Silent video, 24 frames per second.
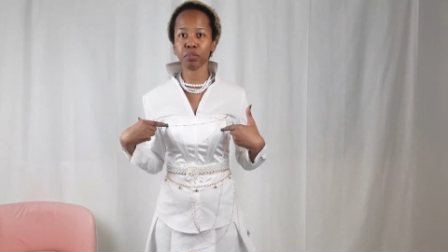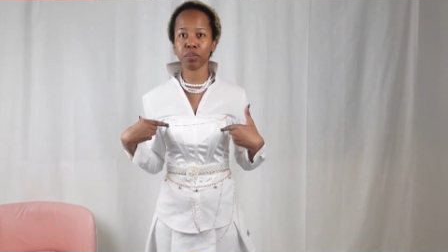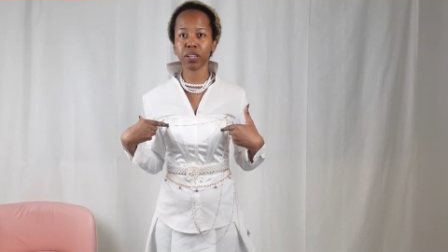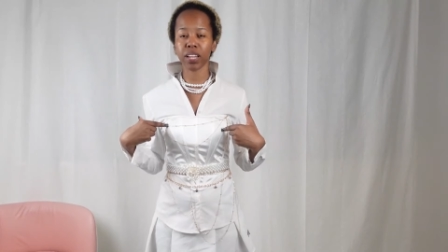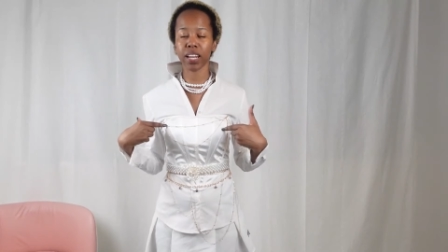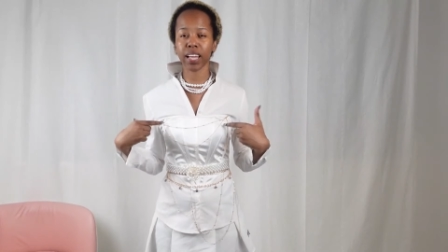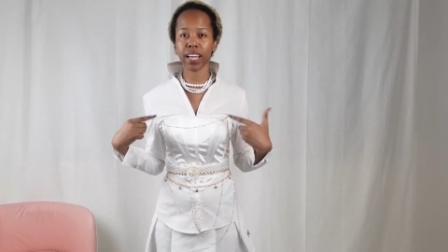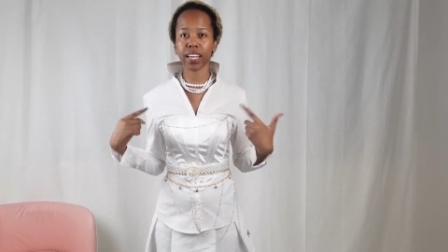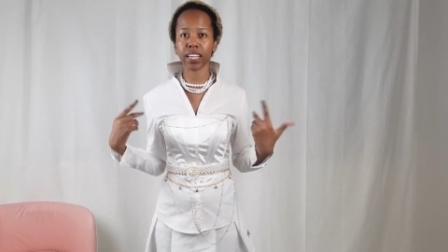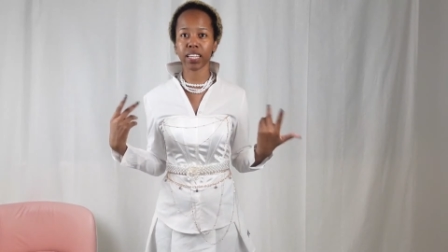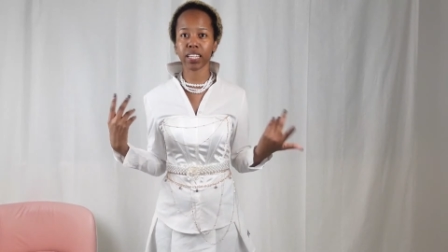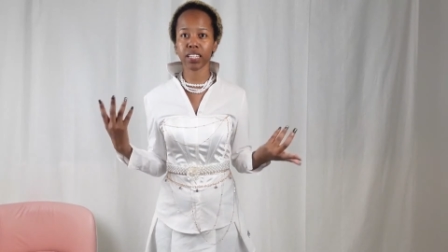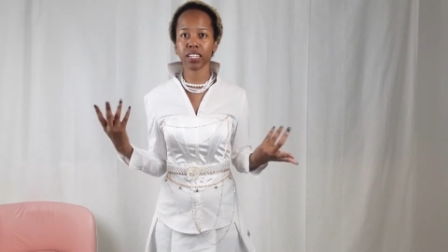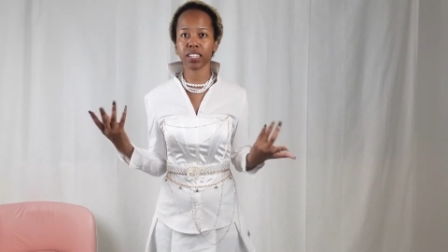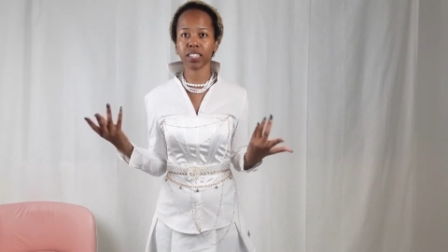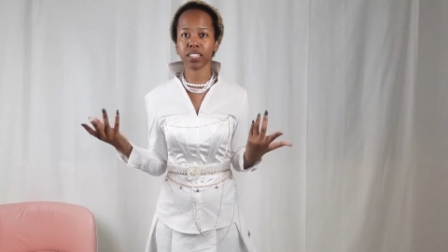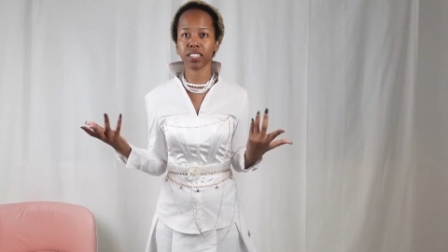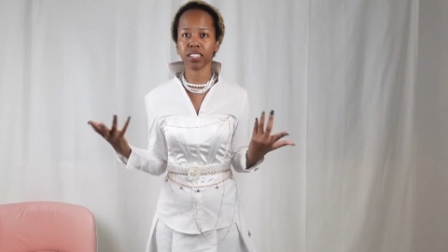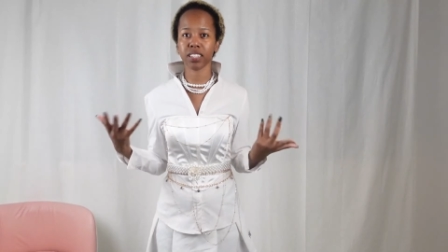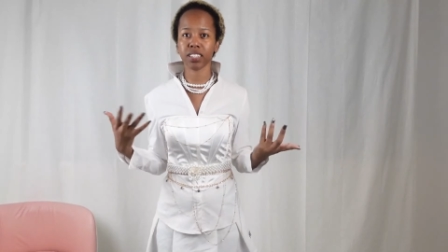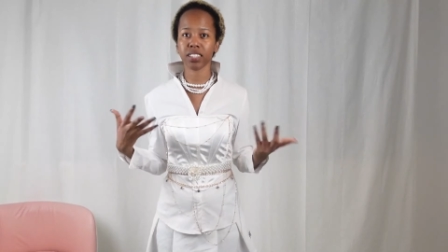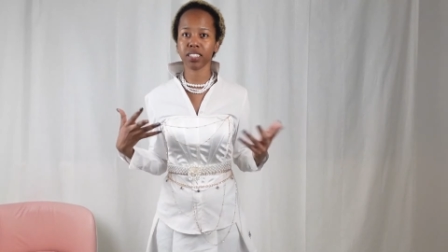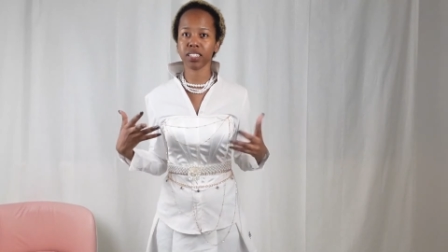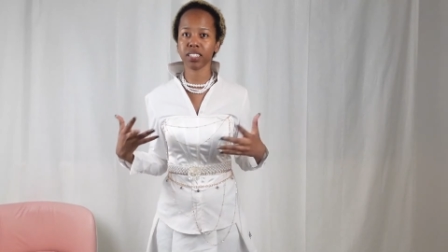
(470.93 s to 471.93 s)
be like
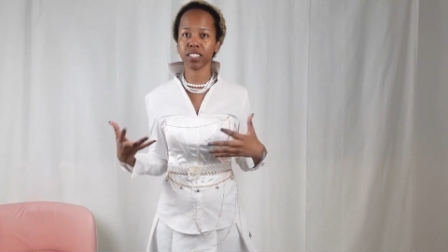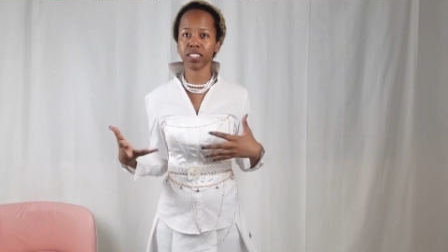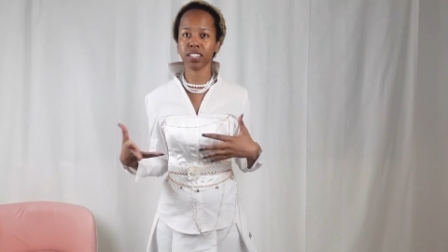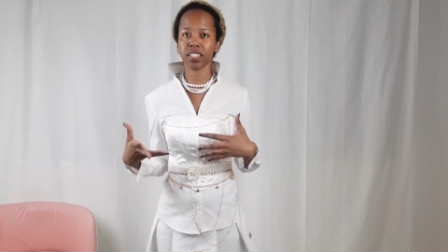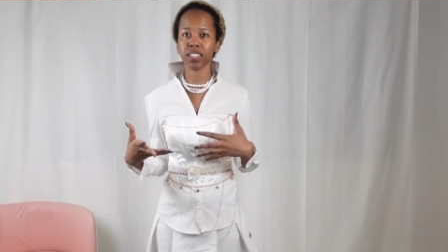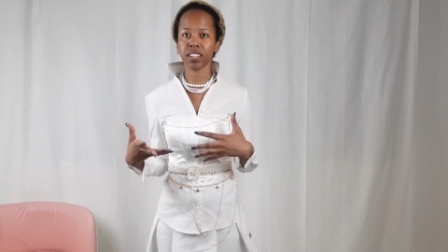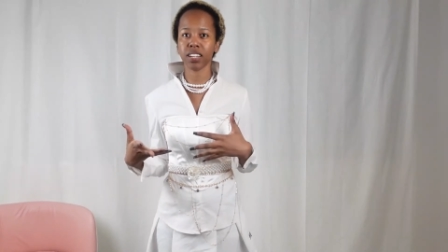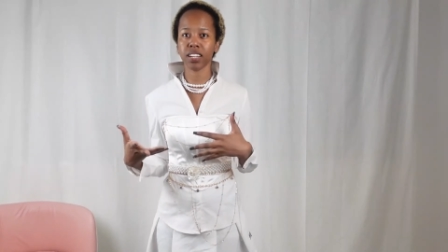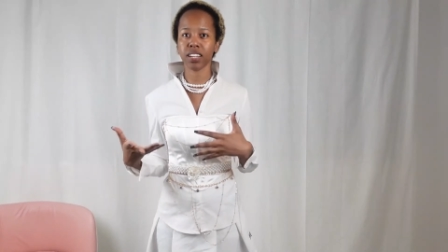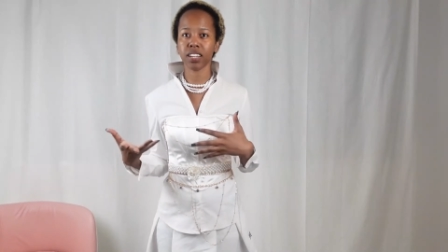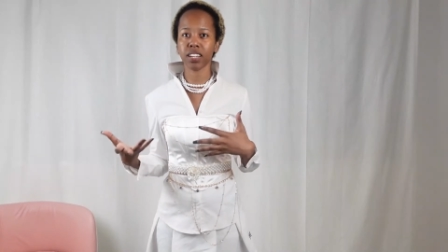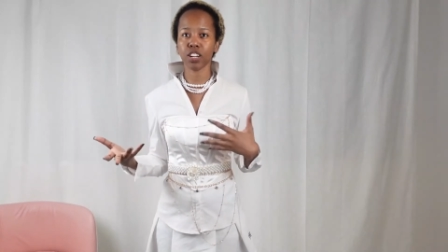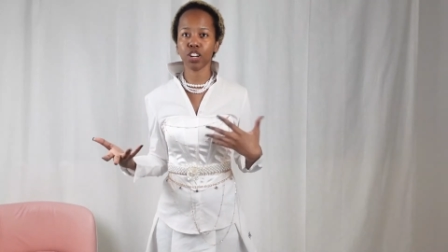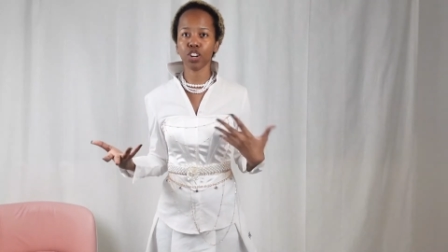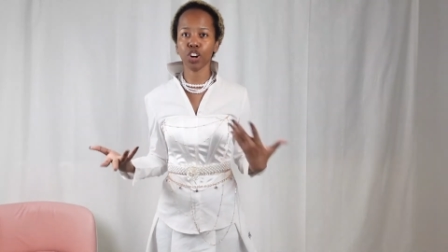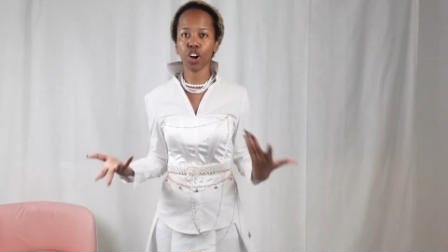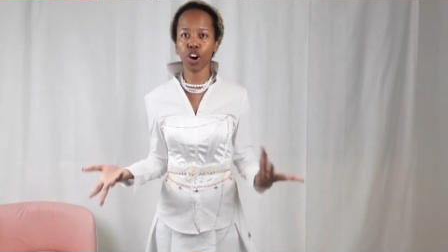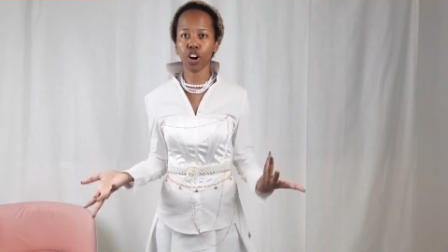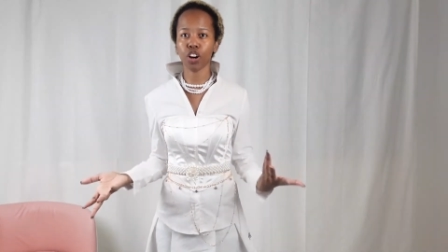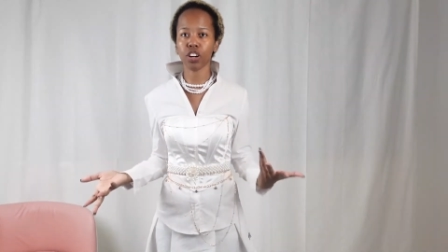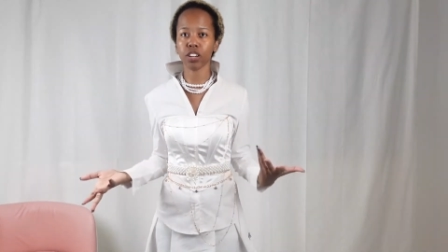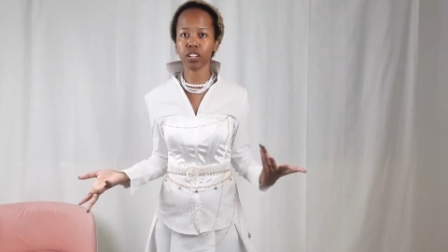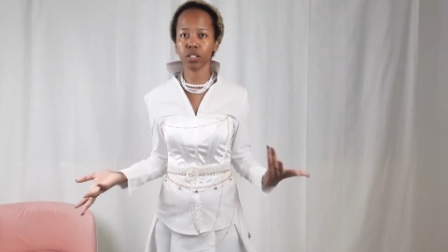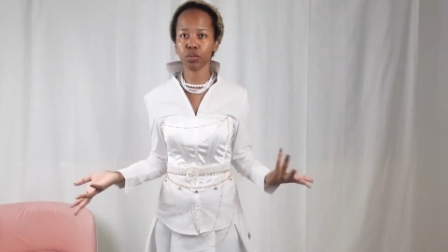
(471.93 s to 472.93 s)

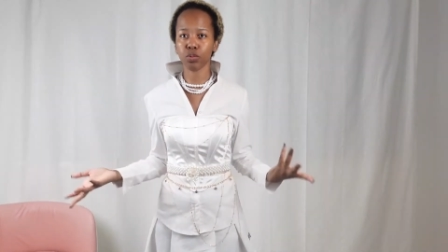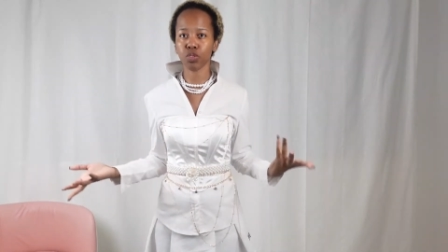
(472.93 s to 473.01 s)
long.